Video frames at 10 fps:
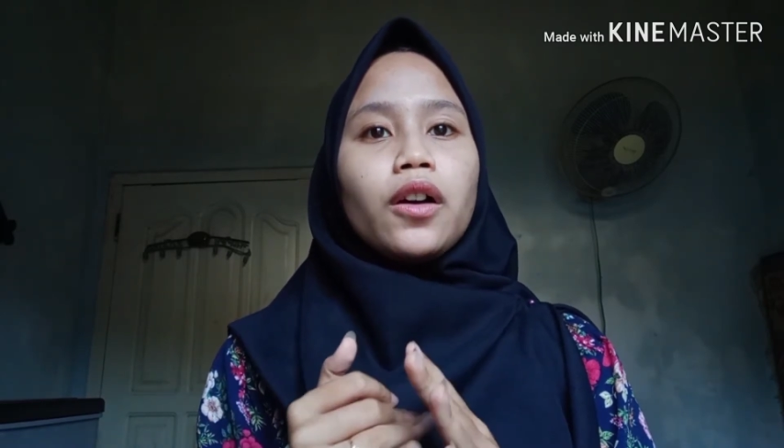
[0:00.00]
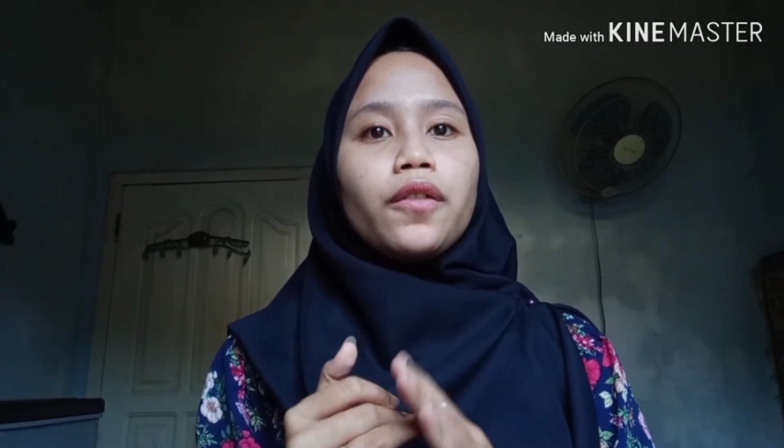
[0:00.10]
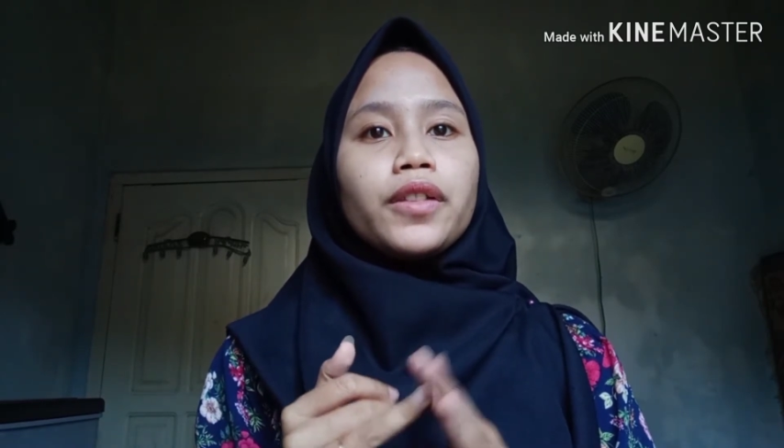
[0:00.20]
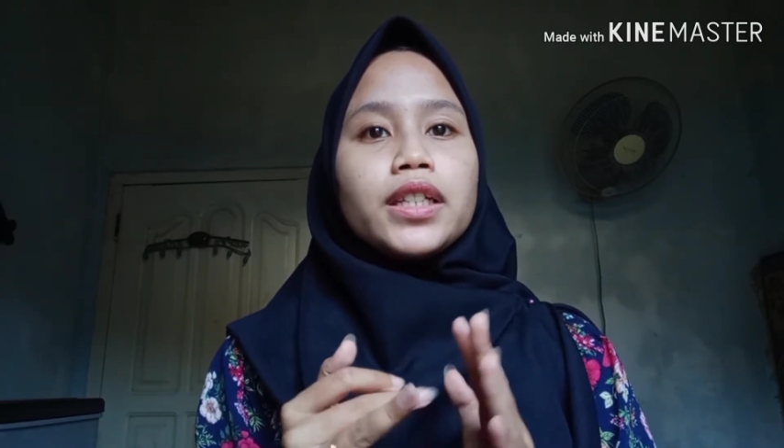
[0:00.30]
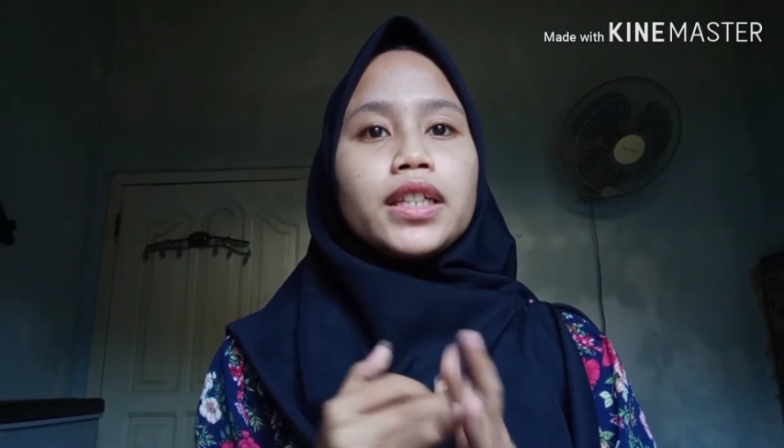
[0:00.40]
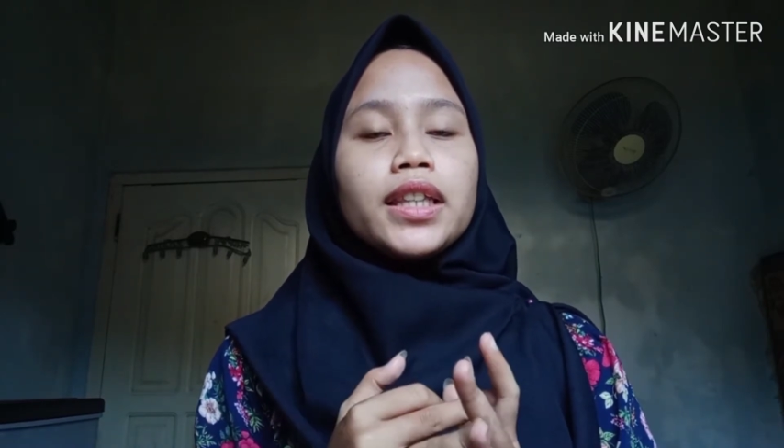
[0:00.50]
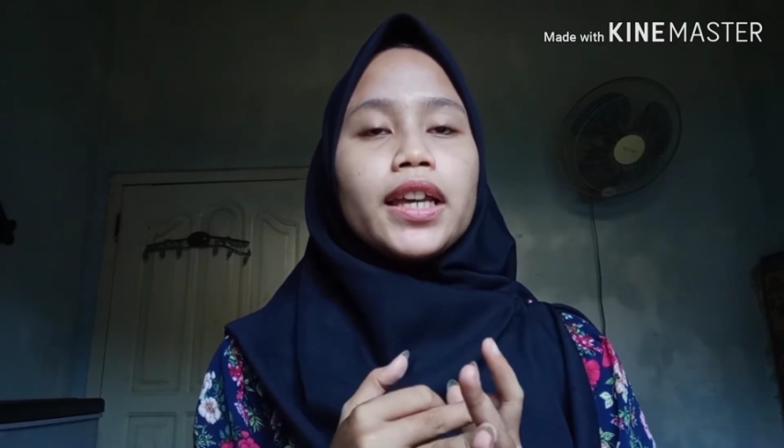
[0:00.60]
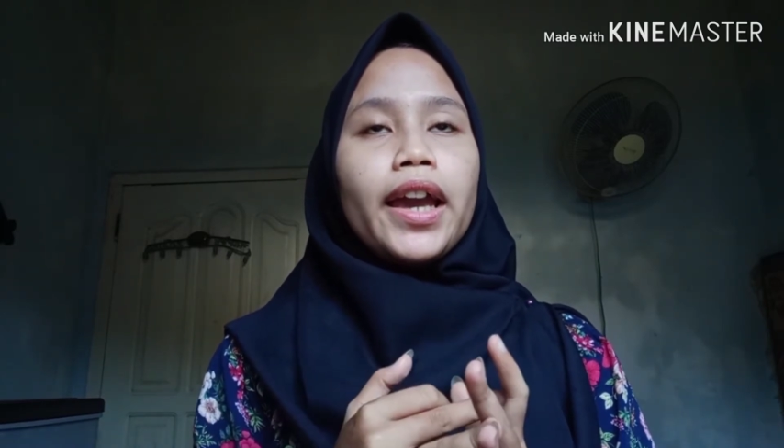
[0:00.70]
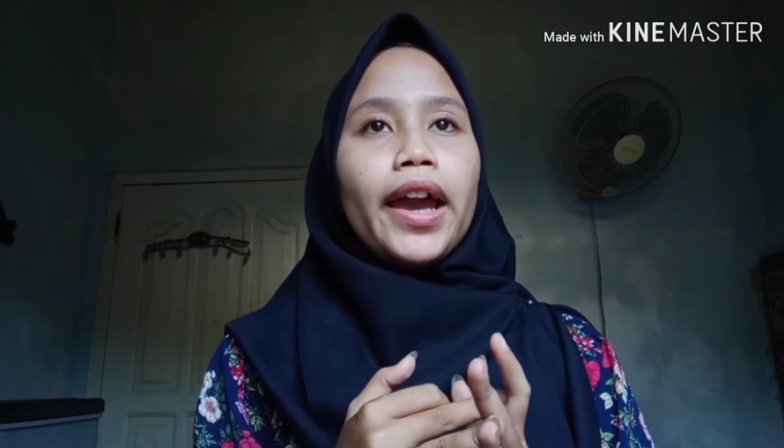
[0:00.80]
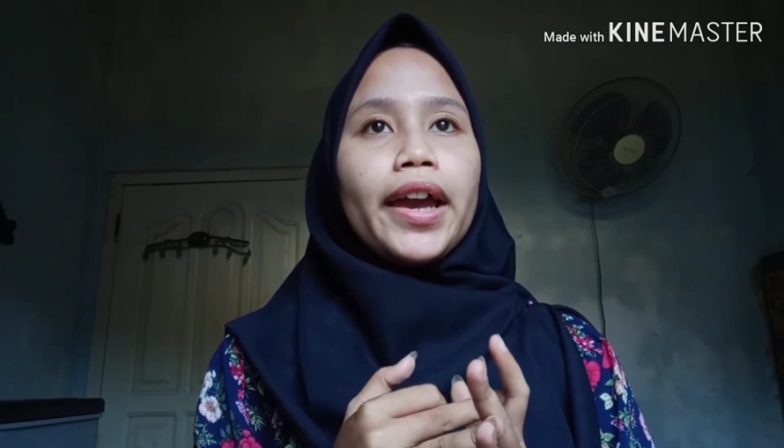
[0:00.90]
of
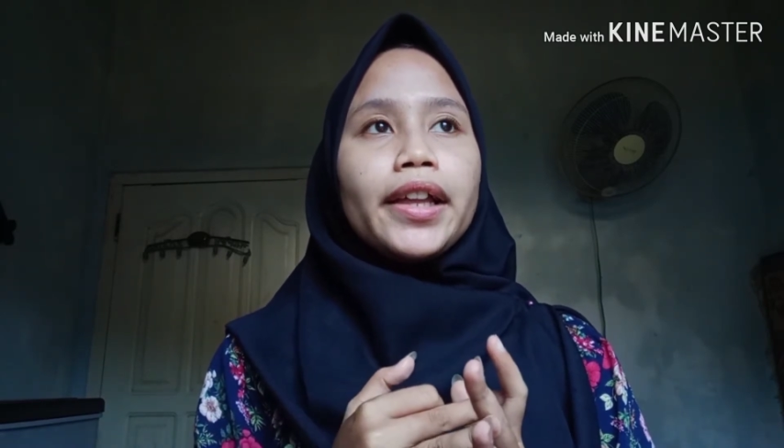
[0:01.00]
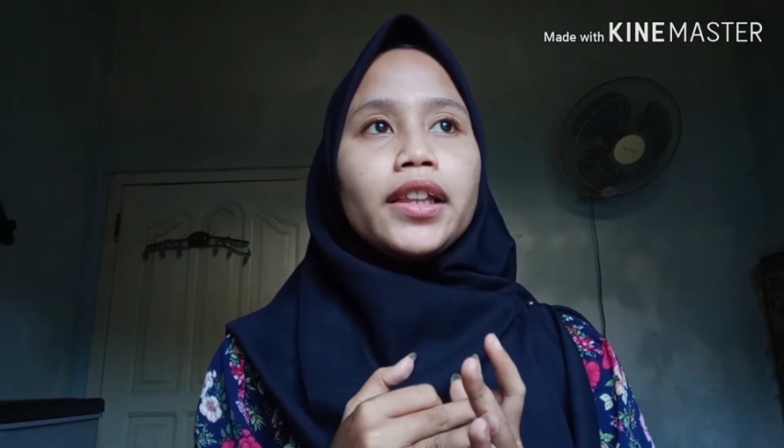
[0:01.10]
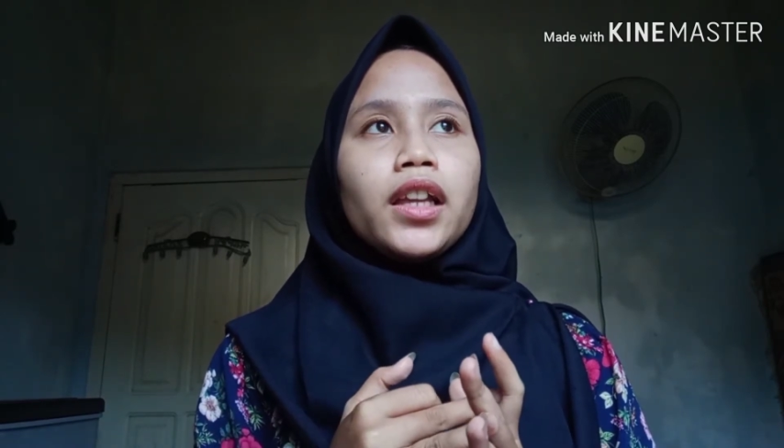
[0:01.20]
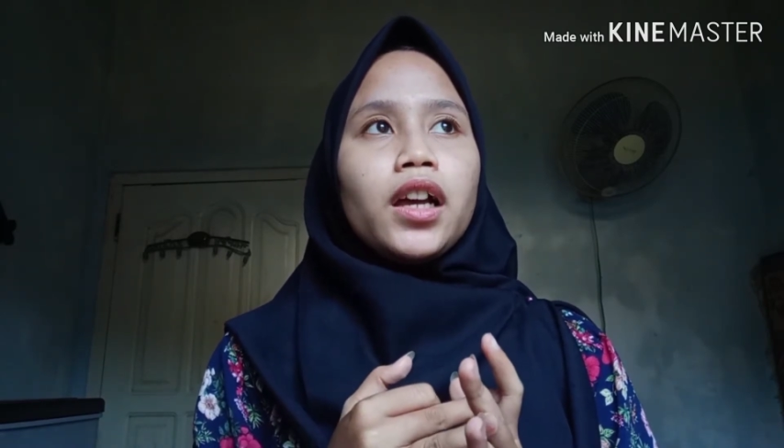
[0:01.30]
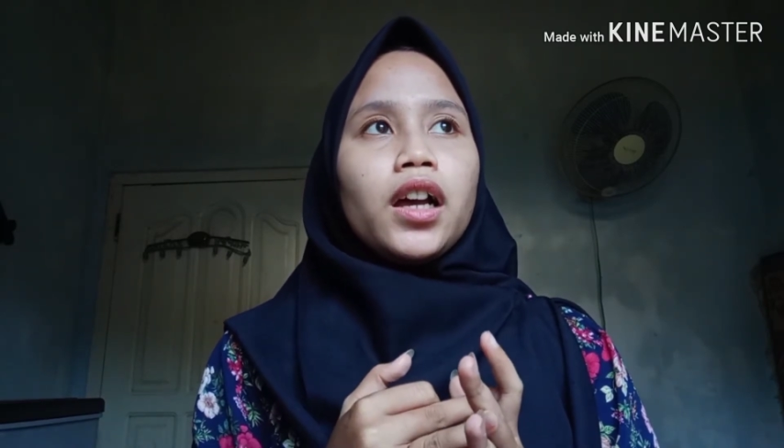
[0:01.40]
listening and